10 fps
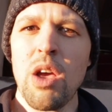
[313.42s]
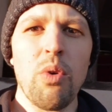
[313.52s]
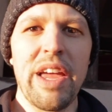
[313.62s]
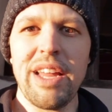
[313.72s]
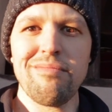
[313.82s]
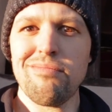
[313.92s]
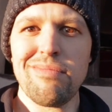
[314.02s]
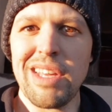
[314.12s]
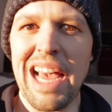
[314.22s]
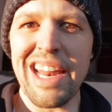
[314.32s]

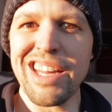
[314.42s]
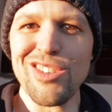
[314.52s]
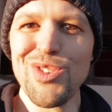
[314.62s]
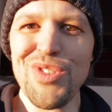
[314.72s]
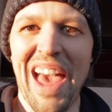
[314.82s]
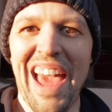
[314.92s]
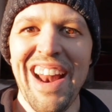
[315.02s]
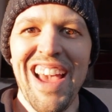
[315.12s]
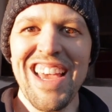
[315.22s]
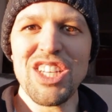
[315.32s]
The guy didn't do that.
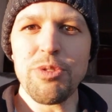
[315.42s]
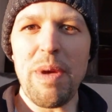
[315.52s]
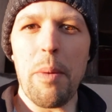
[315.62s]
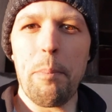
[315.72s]
He just made a